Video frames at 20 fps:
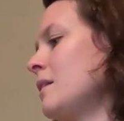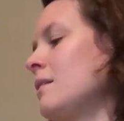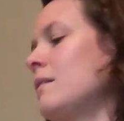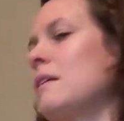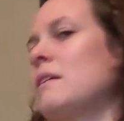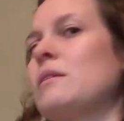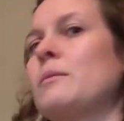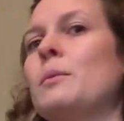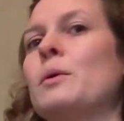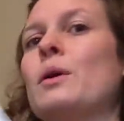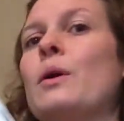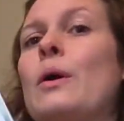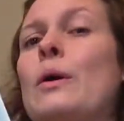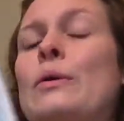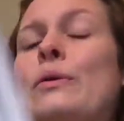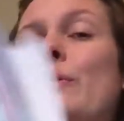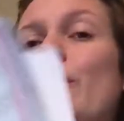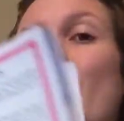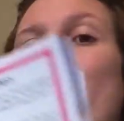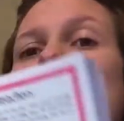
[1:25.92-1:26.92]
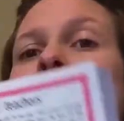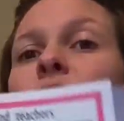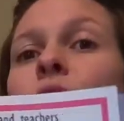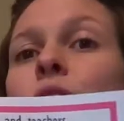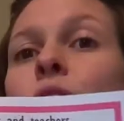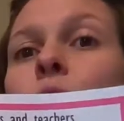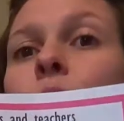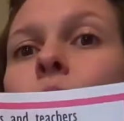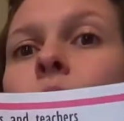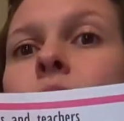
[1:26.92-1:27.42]
This book also has a
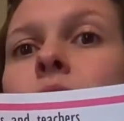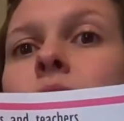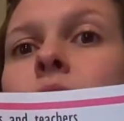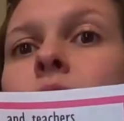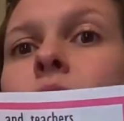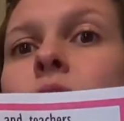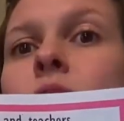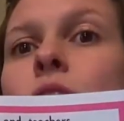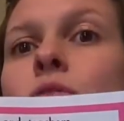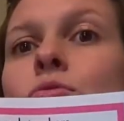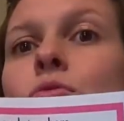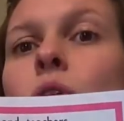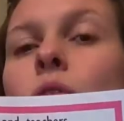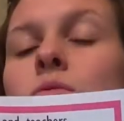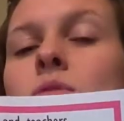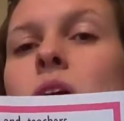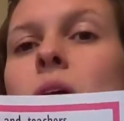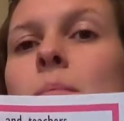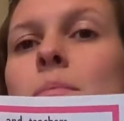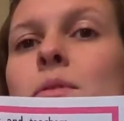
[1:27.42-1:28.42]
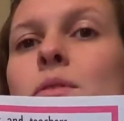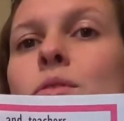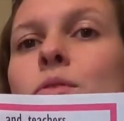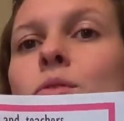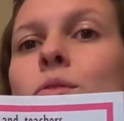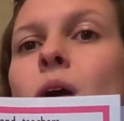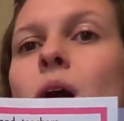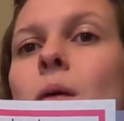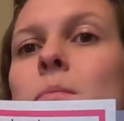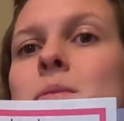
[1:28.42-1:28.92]
note to grown ups
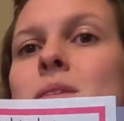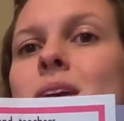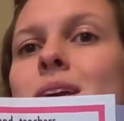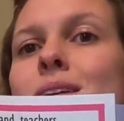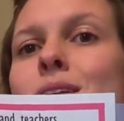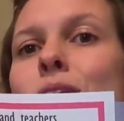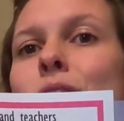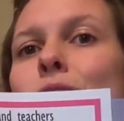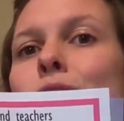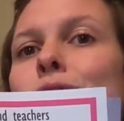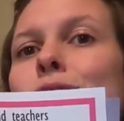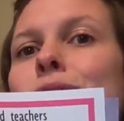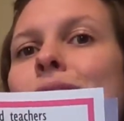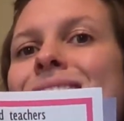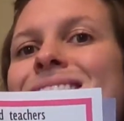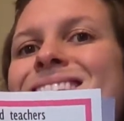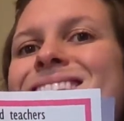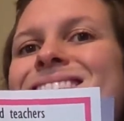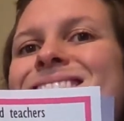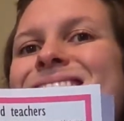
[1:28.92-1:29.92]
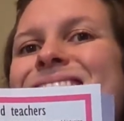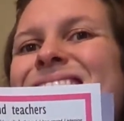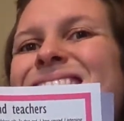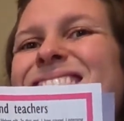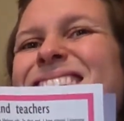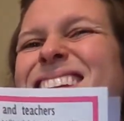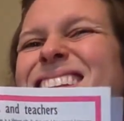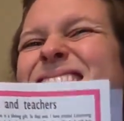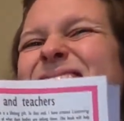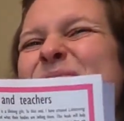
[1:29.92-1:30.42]
who help take care of kids. I
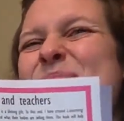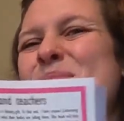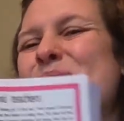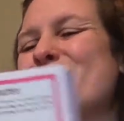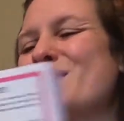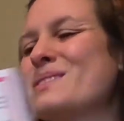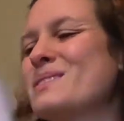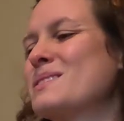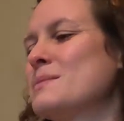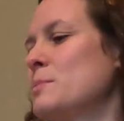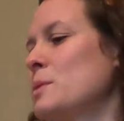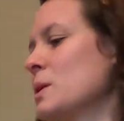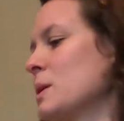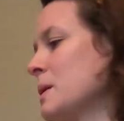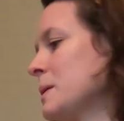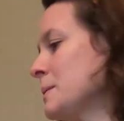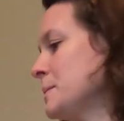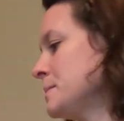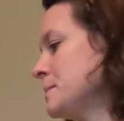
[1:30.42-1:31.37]
like that about this book.